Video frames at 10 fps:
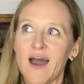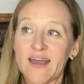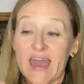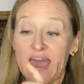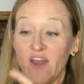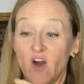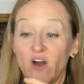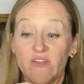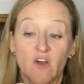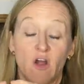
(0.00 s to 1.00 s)
Uh, again,
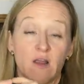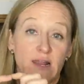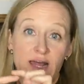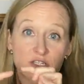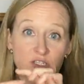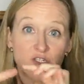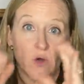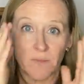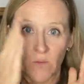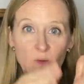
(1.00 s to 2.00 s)
on the card, it actually
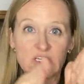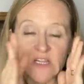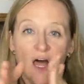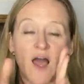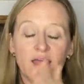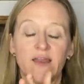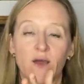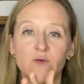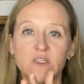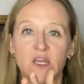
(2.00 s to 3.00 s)
told me which line I
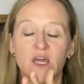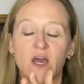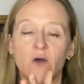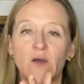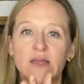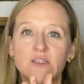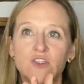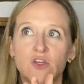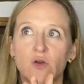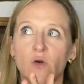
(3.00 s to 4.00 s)
was going to go
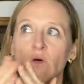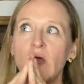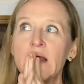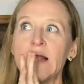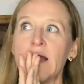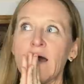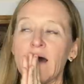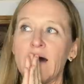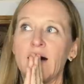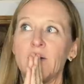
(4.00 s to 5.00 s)
into.
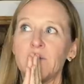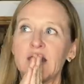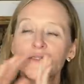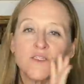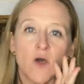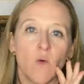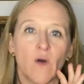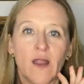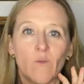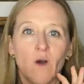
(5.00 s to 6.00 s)
Um, and so
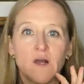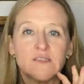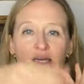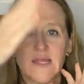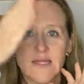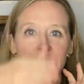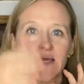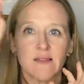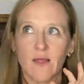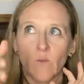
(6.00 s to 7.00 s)
when I walked in, it
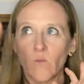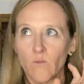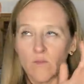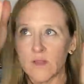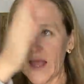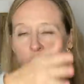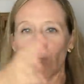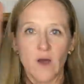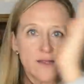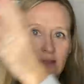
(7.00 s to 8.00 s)
said like line
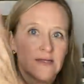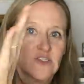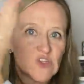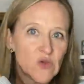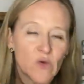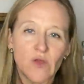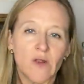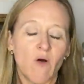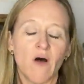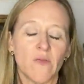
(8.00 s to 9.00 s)
one, line two, you
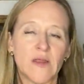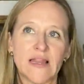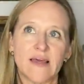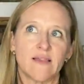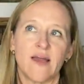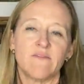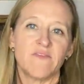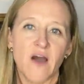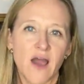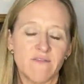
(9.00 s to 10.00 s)
know, all the way to like line
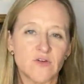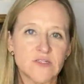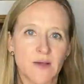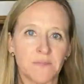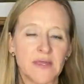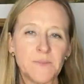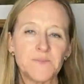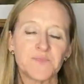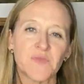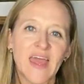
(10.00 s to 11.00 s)
five or
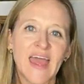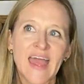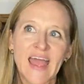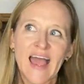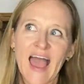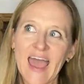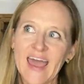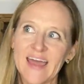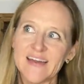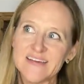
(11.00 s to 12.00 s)
something.
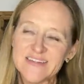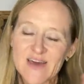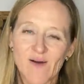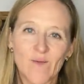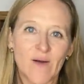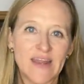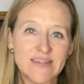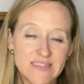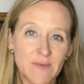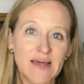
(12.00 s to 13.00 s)
And so I went
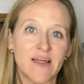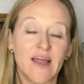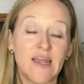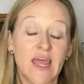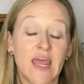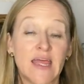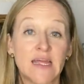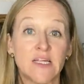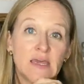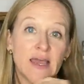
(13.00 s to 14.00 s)
into my line
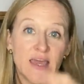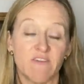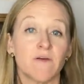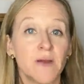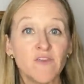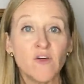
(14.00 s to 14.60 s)
and I gave her my